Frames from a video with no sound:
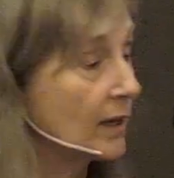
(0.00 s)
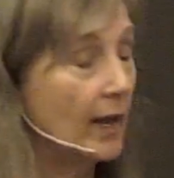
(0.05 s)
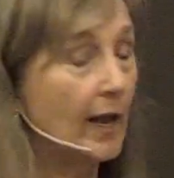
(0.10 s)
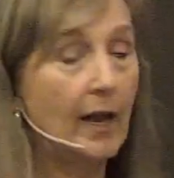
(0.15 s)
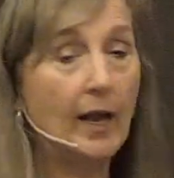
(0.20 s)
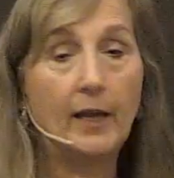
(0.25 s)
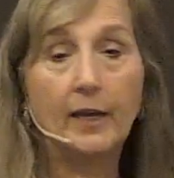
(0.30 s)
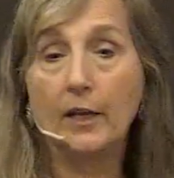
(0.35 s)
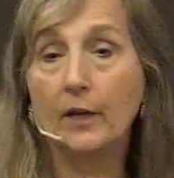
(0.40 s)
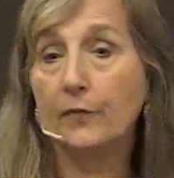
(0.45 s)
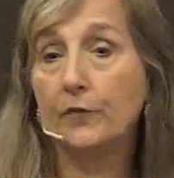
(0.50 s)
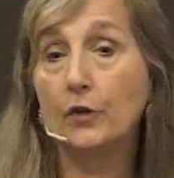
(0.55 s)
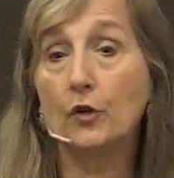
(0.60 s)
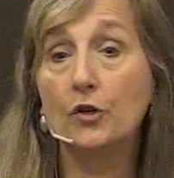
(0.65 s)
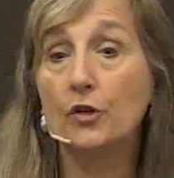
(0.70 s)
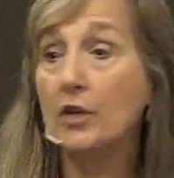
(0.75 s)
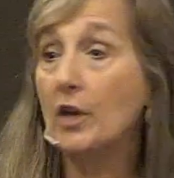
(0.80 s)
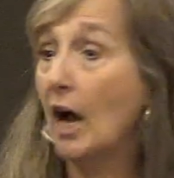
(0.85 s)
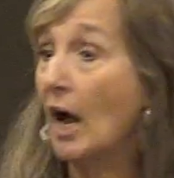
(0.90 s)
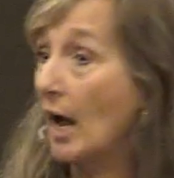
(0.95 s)
And if you're
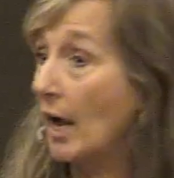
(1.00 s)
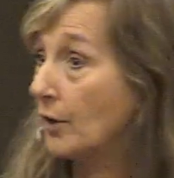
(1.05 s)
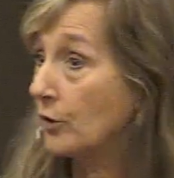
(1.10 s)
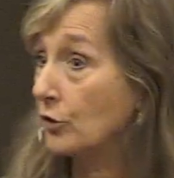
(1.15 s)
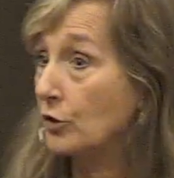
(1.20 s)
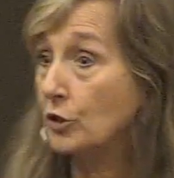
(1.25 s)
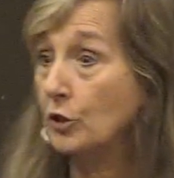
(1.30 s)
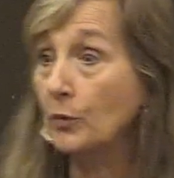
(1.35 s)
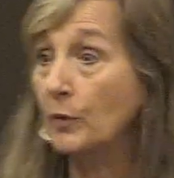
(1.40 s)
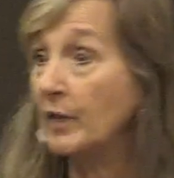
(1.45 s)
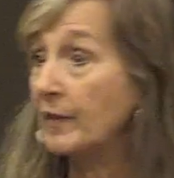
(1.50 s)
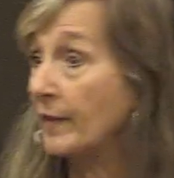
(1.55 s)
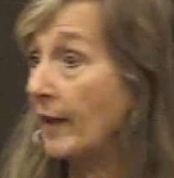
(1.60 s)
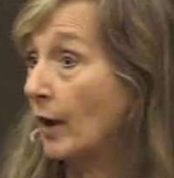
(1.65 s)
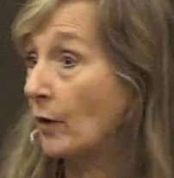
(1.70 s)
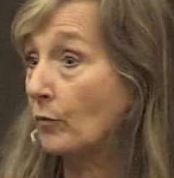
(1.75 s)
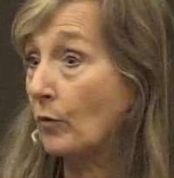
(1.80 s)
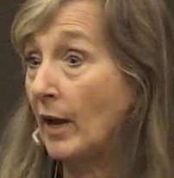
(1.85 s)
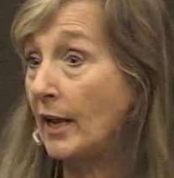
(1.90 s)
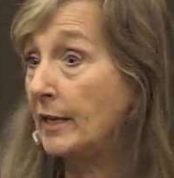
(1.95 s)
not doing
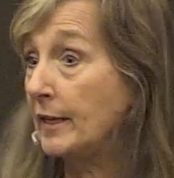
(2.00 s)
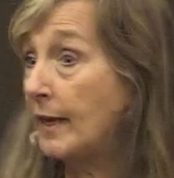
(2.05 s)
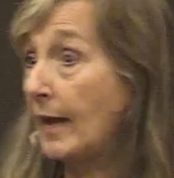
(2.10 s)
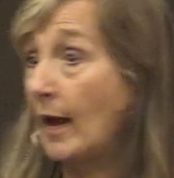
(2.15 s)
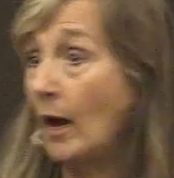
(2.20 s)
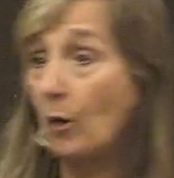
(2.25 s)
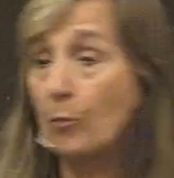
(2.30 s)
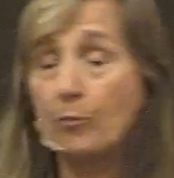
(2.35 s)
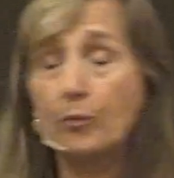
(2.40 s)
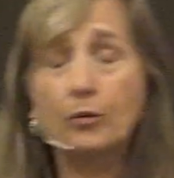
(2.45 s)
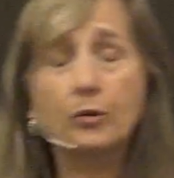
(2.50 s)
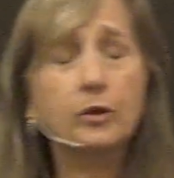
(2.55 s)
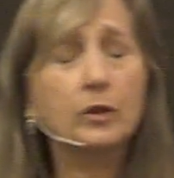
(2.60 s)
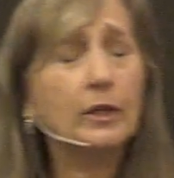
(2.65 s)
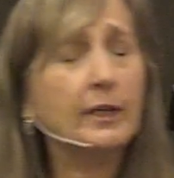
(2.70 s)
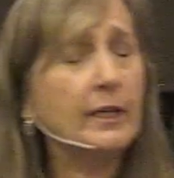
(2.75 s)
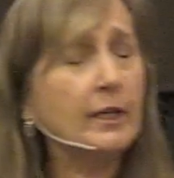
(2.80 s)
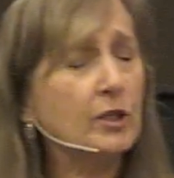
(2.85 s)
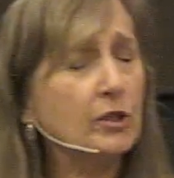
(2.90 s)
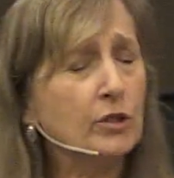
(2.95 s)
that right now,
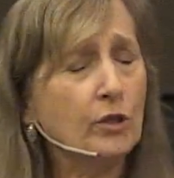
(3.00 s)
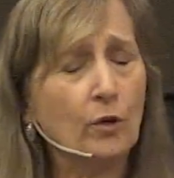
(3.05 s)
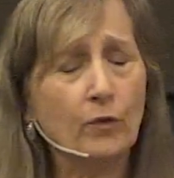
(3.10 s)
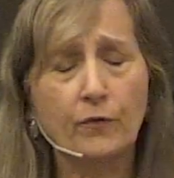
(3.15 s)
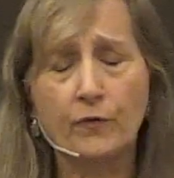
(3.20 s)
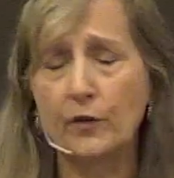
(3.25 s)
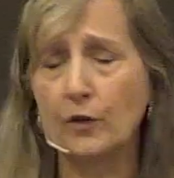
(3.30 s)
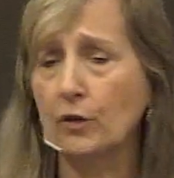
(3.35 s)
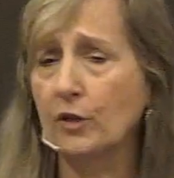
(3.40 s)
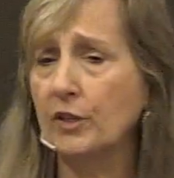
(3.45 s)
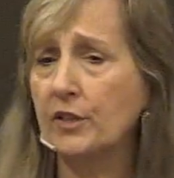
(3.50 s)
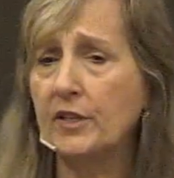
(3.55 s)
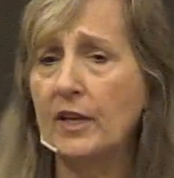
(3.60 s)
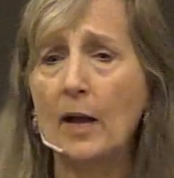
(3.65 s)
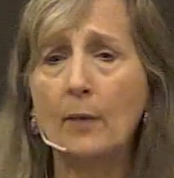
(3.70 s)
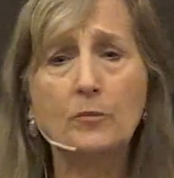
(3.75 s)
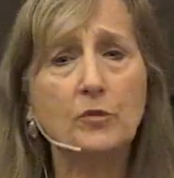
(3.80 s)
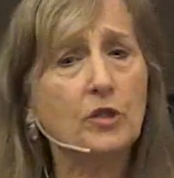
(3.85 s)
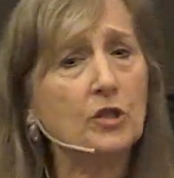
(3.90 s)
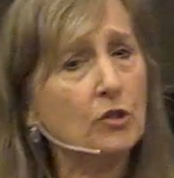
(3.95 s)
please don't feel
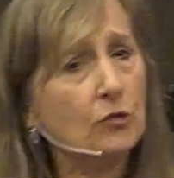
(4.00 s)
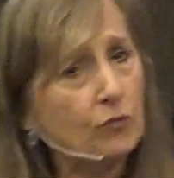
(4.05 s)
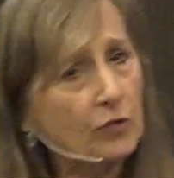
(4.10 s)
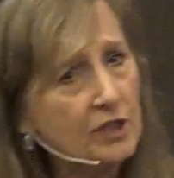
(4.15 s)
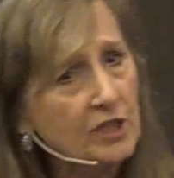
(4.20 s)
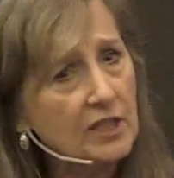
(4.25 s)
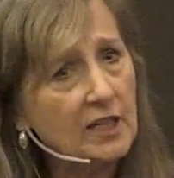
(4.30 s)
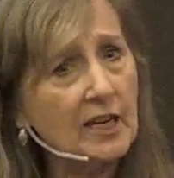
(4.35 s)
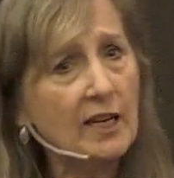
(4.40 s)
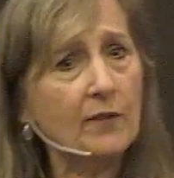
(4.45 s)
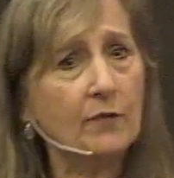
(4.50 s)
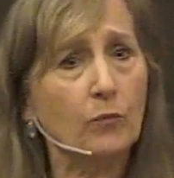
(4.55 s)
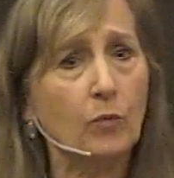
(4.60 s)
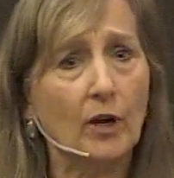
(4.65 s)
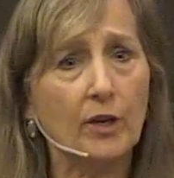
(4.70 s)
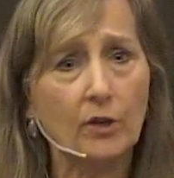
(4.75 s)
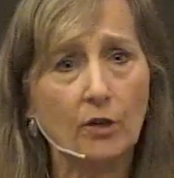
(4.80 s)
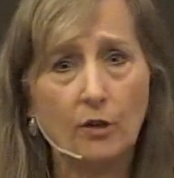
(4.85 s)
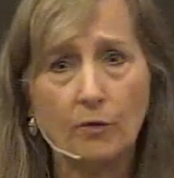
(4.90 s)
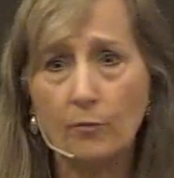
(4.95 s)
condemned. Just receive
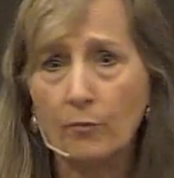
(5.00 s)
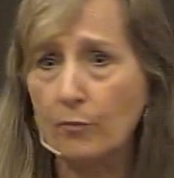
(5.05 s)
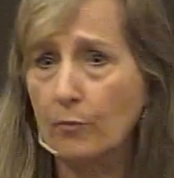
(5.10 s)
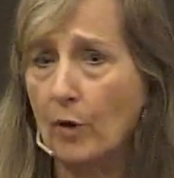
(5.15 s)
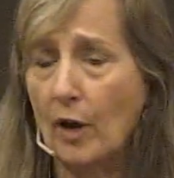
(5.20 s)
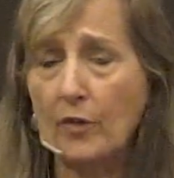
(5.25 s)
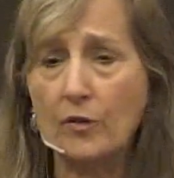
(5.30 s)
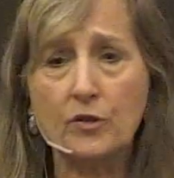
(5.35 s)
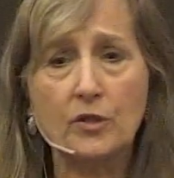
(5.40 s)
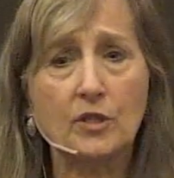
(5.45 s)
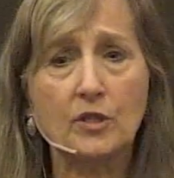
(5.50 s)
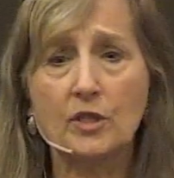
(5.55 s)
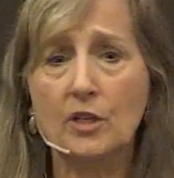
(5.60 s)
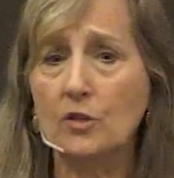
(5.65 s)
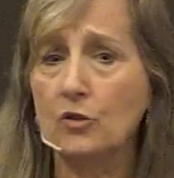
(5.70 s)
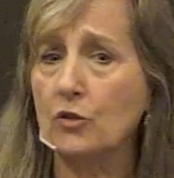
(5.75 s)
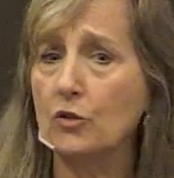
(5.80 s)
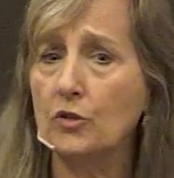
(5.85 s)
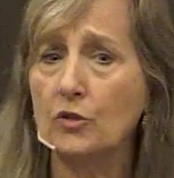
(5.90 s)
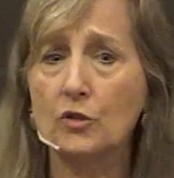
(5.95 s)
what your brothers and
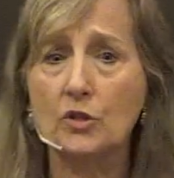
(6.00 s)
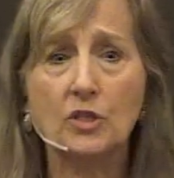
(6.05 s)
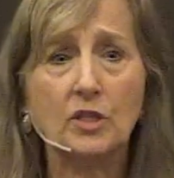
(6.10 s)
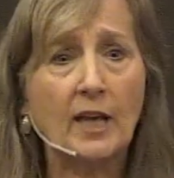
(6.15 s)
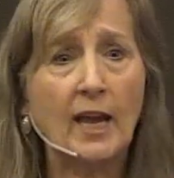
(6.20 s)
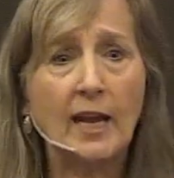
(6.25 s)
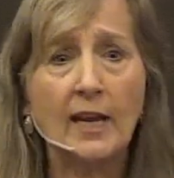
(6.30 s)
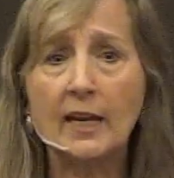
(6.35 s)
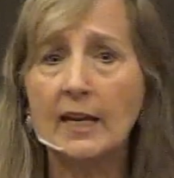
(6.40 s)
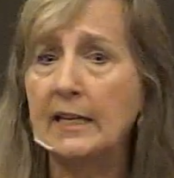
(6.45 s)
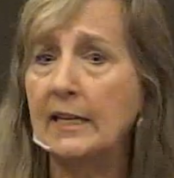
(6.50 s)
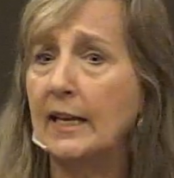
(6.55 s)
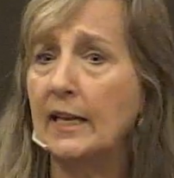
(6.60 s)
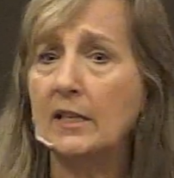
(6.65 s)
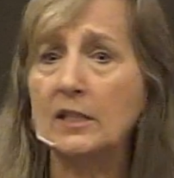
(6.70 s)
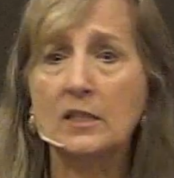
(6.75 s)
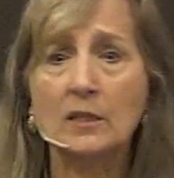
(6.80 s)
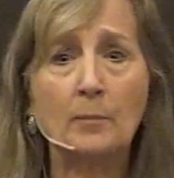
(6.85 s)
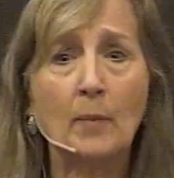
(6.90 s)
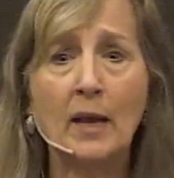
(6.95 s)
sisters are saying and get
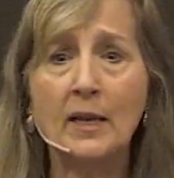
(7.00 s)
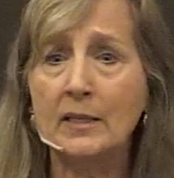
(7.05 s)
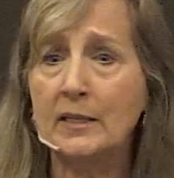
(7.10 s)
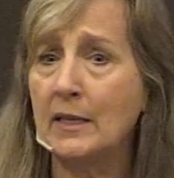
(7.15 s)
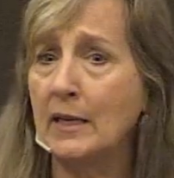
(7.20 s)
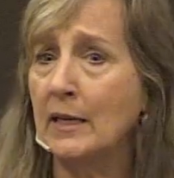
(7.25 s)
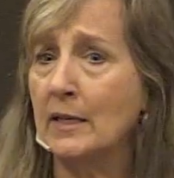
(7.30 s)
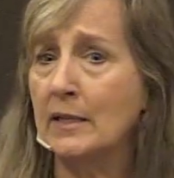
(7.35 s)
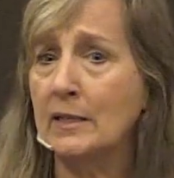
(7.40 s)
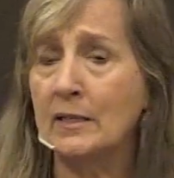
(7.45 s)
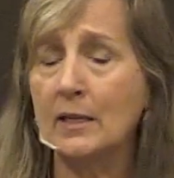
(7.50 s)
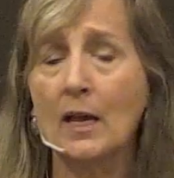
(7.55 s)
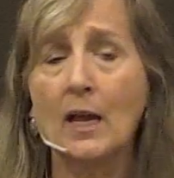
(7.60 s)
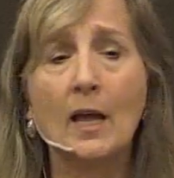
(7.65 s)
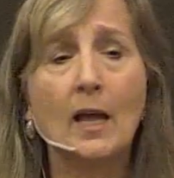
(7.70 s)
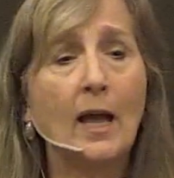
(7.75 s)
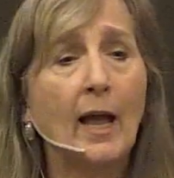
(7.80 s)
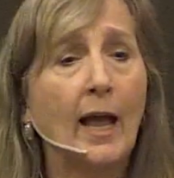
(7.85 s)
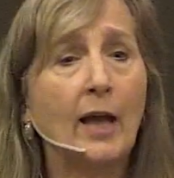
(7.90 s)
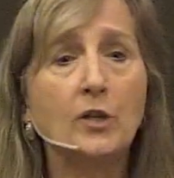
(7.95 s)
some ideas,
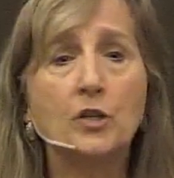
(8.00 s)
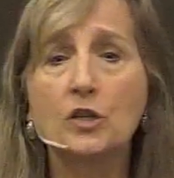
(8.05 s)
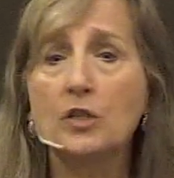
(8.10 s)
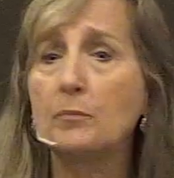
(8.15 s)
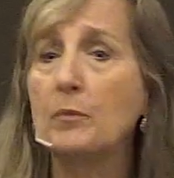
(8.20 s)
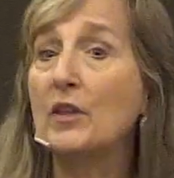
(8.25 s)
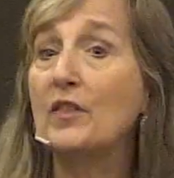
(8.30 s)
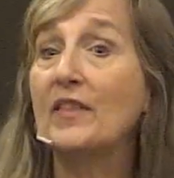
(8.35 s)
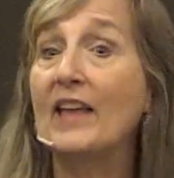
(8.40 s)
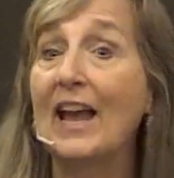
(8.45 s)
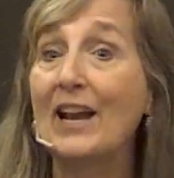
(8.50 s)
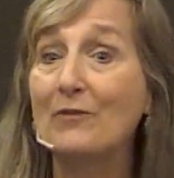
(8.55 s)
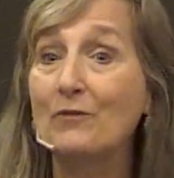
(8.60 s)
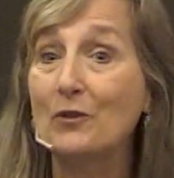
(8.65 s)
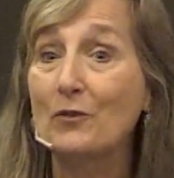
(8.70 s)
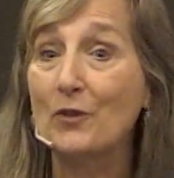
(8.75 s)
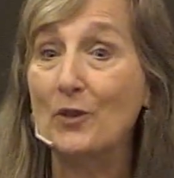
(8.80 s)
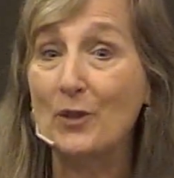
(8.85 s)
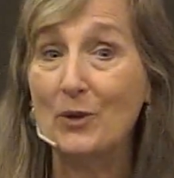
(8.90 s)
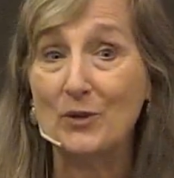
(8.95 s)
and just be thankful
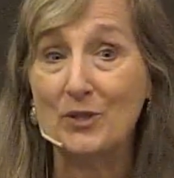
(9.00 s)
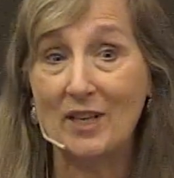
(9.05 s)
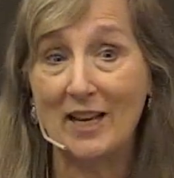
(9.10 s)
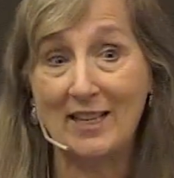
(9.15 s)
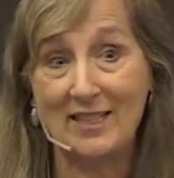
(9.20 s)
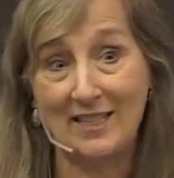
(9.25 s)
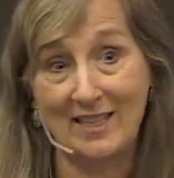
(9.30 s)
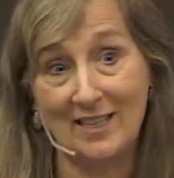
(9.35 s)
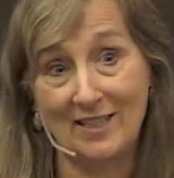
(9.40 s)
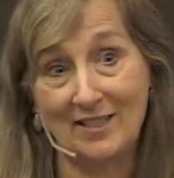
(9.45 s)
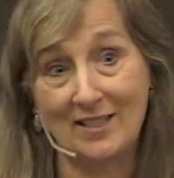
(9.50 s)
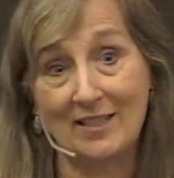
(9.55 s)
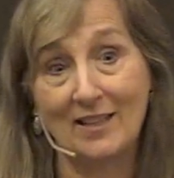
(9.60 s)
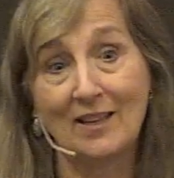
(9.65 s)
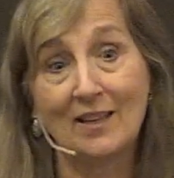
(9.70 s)
for those ideas.